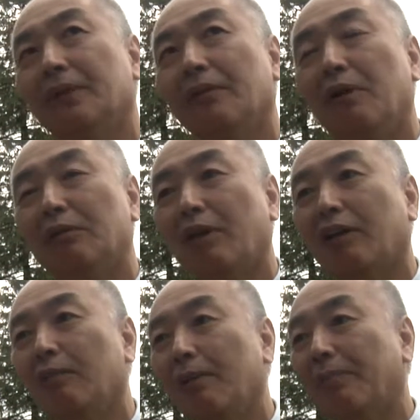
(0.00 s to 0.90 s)
world
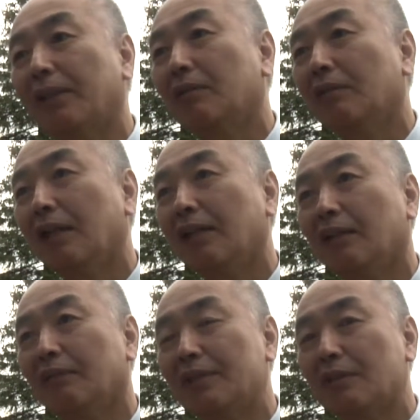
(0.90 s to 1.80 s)
economy, particularly
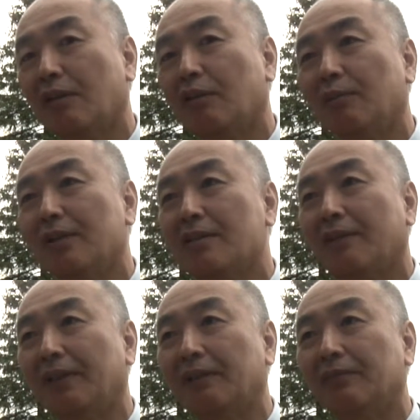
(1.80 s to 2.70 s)
advanced economy,
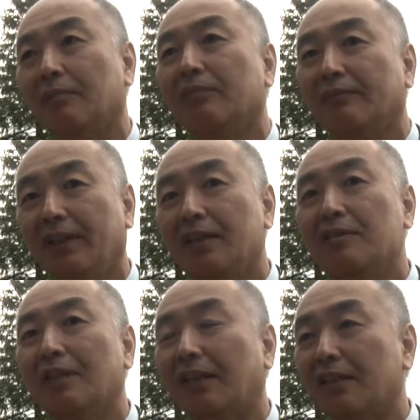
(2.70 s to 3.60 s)
suffered from very
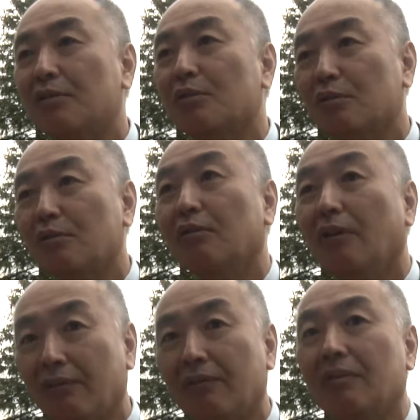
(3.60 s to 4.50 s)
sluggish
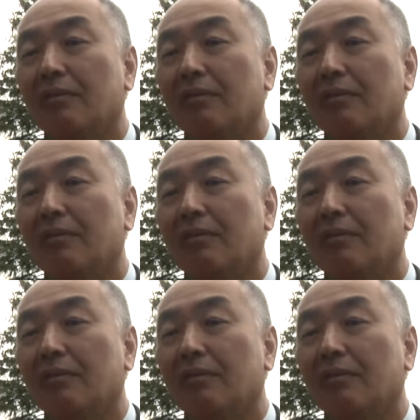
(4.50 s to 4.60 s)
growth.